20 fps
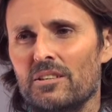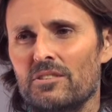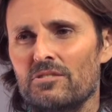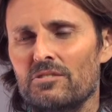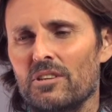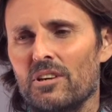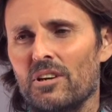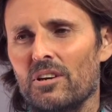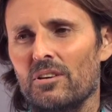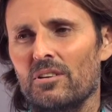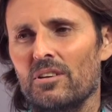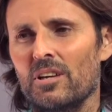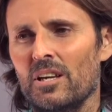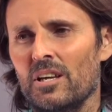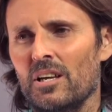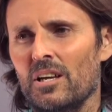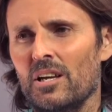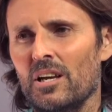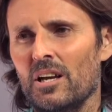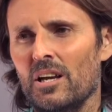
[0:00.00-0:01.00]
So
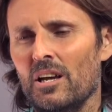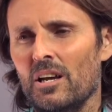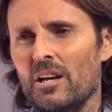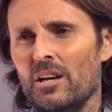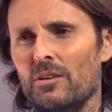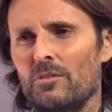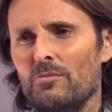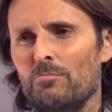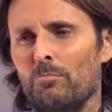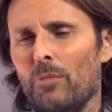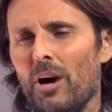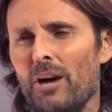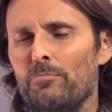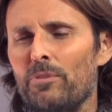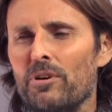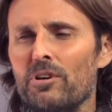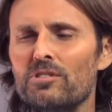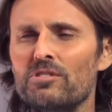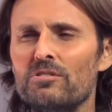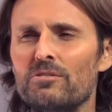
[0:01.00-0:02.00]
my
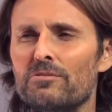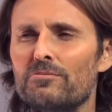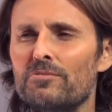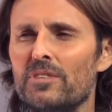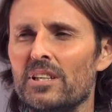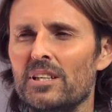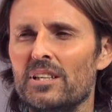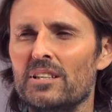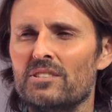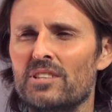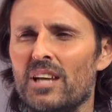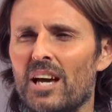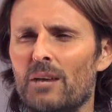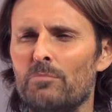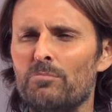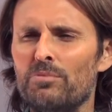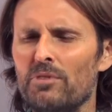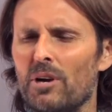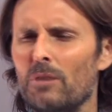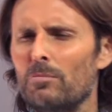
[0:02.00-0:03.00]
personal feelings are
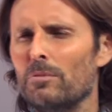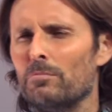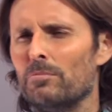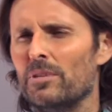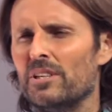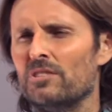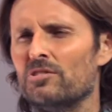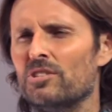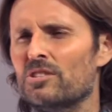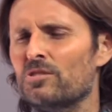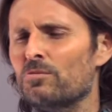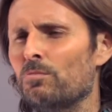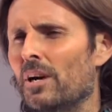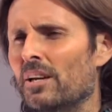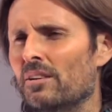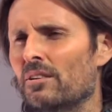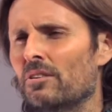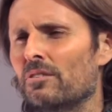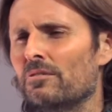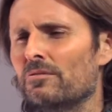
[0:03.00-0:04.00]
probably just
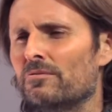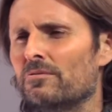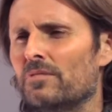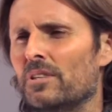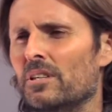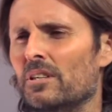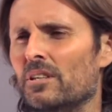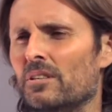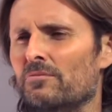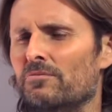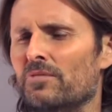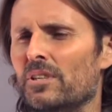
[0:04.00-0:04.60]
one of uh,